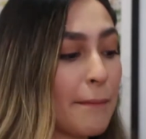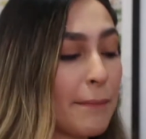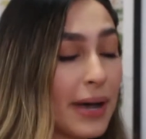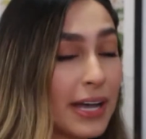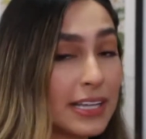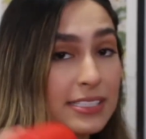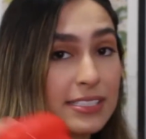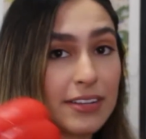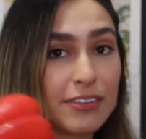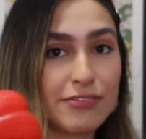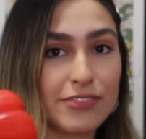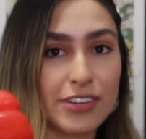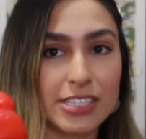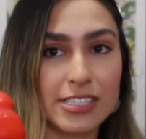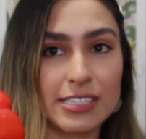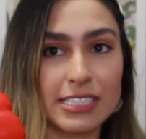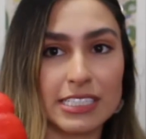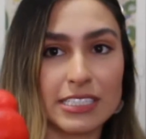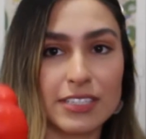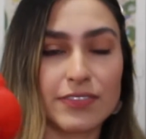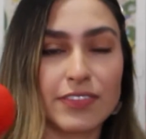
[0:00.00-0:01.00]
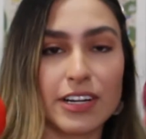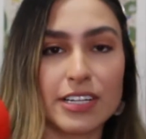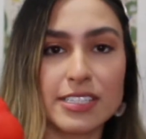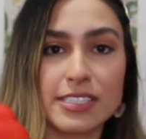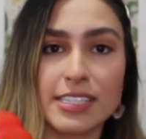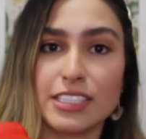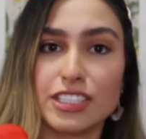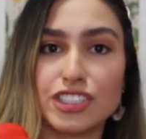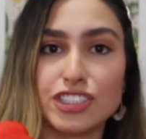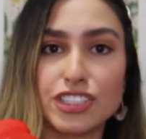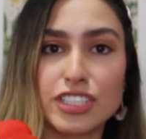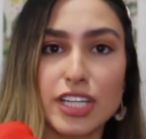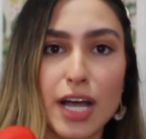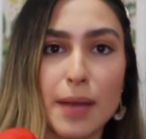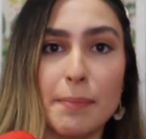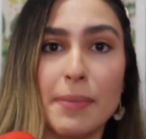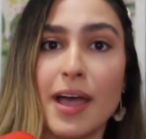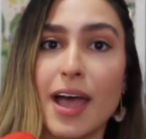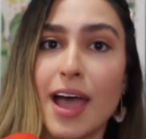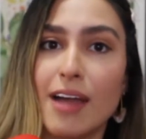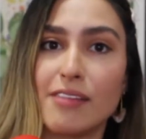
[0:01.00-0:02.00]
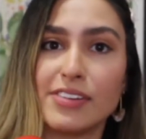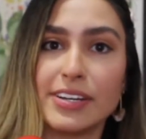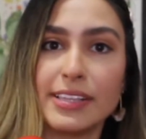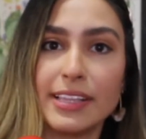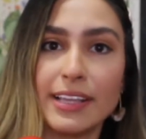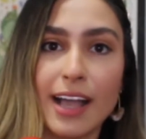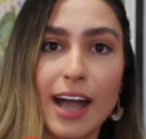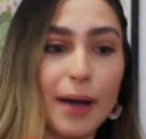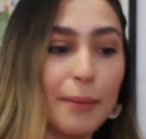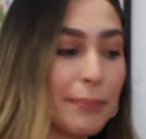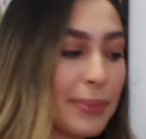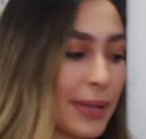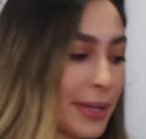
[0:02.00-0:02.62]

But first things first, let's chop everything up.